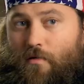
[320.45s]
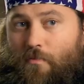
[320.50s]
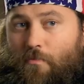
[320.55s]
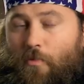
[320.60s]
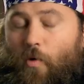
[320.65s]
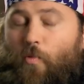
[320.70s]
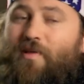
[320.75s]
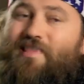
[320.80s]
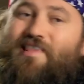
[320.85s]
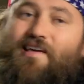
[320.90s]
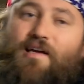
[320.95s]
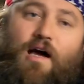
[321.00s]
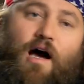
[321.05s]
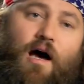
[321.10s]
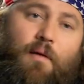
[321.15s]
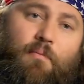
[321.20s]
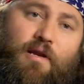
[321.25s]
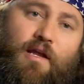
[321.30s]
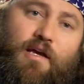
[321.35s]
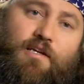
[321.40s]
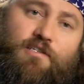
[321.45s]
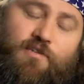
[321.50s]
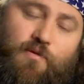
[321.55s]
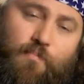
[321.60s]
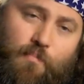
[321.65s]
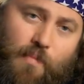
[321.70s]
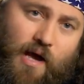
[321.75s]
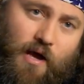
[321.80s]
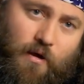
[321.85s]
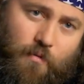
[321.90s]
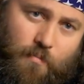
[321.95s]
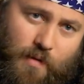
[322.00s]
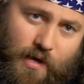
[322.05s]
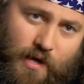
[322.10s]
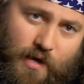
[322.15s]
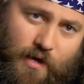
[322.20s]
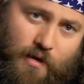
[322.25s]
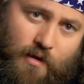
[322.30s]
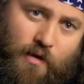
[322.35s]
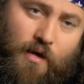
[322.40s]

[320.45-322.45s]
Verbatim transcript: but with the combination of Mountain Man,